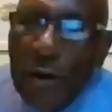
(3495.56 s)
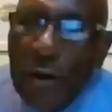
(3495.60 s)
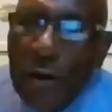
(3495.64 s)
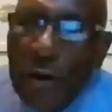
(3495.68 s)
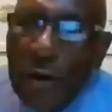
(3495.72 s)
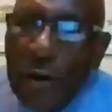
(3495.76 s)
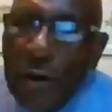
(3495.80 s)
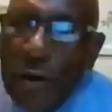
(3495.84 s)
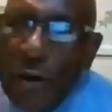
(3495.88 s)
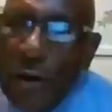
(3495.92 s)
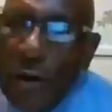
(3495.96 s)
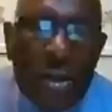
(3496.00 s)
the
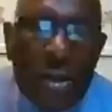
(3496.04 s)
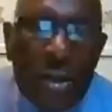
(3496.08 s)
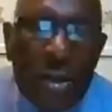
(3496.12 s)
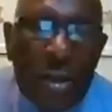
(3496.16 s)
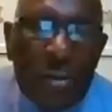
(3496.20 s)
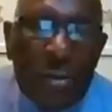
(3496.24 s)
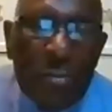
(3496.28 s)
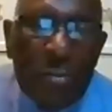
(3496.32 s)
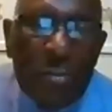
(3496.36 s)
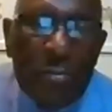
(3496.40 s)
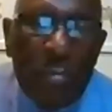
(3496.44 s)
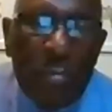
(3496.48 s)

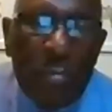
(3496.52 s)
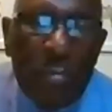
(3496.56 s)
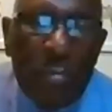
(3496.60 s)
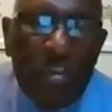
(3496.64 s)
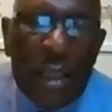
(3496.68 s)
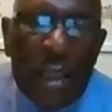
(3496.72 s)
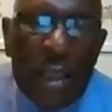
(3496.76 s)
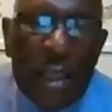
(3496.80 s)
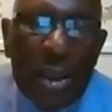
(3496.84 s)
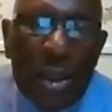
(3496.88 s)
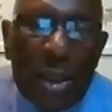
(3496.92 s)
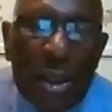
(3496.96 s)
wisdom,
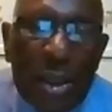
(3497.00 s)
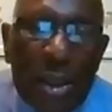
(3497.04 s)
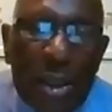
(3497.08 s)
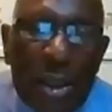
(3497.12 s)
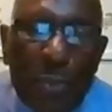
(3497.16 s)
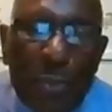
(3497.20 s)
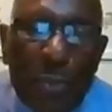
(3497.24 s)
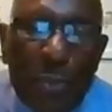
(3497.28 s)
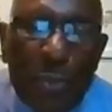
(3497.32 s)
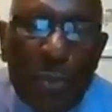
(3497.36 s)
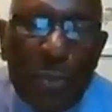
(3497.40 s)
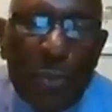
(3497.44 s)
by the
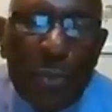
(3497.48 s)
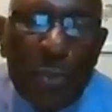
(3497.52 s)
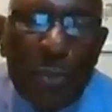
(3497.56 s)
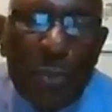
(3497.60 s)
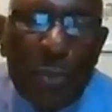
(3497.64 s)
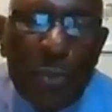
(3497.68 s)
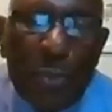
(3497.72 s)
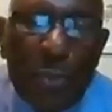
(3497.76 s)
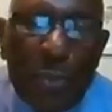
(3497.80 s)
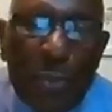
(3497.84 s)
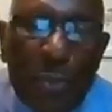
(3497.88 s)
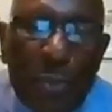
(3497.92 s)

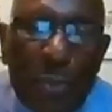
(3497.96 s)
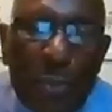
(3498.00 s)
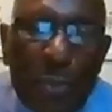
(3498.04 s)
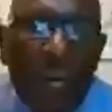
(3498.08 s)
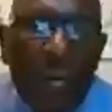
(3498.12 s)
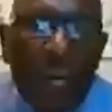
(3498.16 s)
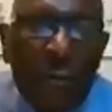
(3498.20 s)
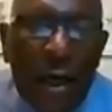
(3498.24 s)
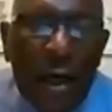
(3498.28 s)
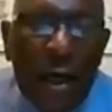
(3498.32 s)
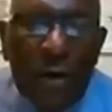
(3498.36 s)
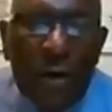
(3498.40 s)
preaching by,
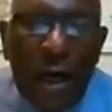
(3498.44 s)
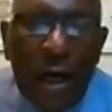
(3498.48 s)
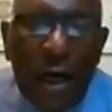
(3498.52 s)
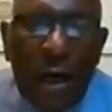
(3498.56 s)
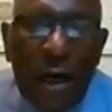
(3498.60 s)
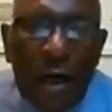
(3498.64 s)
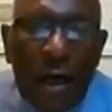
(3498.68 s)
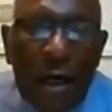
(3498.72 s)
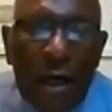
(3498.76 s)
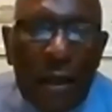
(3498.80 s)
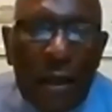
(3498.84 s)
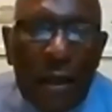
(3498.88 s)

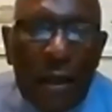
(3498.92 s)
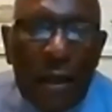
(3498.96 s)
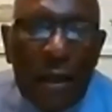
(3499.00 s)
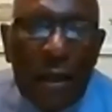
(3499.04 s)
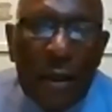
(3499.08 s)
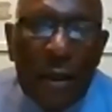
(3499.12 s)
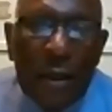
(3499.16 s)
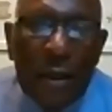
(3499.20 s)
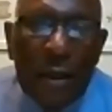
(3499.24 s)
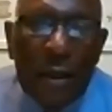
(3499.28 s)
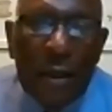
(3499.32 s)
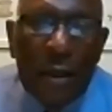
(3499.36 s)
of God,
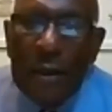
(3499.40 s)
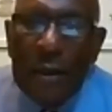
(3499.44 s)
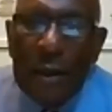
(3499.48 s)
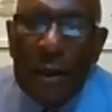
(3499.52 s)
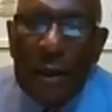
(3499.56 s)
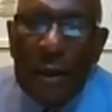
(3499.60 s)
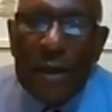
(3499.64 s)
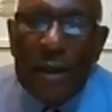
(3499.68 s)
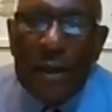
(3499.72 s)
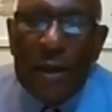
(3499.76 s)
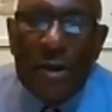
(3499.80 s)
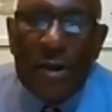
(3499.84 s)

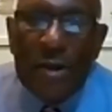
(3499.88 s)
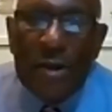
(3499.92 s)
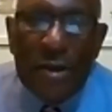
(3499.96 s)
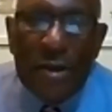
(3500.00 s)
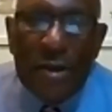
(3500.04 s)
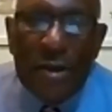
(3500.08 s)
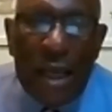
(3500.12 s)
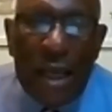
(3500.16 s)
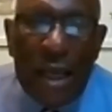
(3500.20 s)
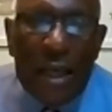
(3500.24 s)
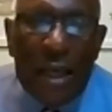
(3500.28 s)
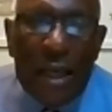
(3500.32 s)

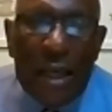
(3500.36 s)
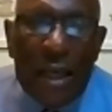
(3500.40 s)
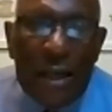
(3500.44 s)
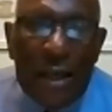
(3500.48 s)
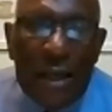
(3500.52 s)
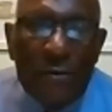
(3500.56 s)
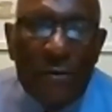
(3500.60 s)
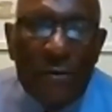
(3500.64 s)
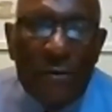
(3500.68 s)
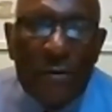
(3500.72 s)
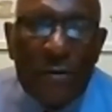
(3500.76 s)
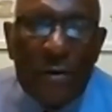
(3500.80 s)
it
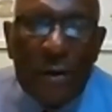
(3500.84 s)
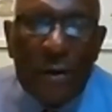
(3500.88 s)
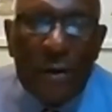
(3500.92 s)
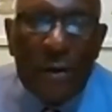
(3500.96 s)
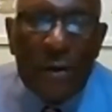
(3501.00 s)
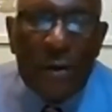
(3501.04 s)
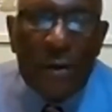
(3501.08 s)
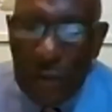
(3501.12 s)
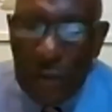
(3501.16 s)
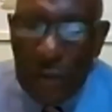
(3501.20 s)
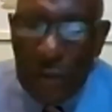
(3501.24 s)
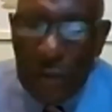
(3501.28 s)

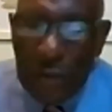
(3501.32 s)
saves